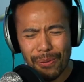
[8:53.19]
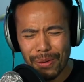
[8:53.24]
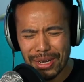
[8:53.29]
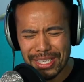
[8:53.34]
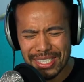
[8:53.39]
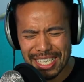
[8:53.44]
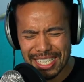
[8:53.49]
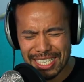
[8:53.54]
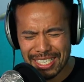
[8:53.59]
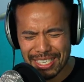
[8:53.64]

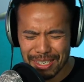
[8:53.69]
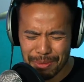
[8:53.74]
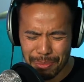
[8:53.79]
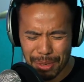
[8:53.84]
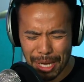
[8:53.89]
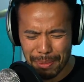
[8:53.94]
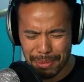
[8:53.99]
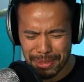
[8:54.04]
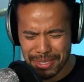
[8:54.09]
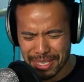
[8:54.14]
wanting to
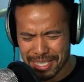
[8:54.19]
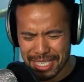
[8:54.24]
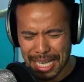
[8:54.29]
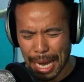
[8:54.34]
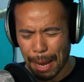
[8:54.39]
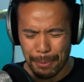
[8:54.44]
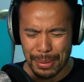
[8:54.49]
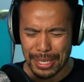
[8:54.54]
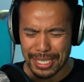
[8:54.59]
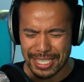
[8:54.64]
be able to
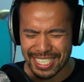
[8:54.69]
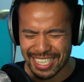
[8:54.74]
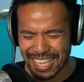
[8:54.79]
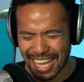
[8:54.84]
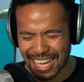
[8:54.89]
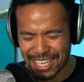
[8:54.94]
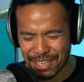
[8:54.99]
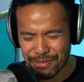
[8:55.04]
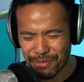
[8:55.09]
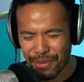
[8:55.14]
tap into
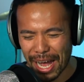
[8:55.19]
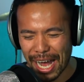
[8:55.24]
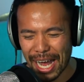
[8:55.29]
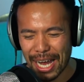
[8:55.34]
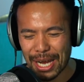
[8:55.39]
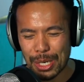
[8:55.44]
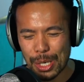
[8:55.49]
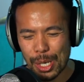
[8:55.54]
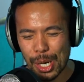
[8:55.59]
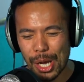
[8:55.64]
that
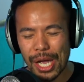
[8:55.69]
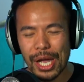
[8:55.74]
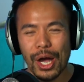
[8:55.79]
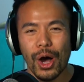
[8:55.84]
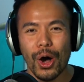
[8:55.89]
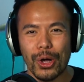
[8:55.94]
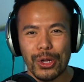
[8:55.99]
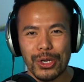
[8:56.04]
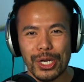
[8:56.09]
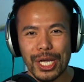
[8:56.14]
divine
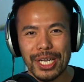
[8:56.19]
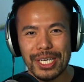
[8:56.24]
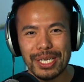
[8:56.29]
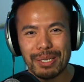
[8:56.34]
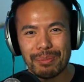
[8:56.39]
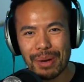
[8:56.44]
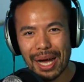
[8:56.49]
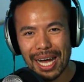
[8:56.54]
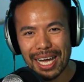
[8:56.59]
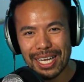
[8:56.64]
on
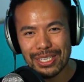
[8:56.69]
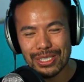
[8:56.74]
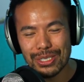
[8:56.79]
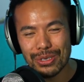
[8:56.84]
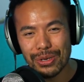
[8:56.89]
demand.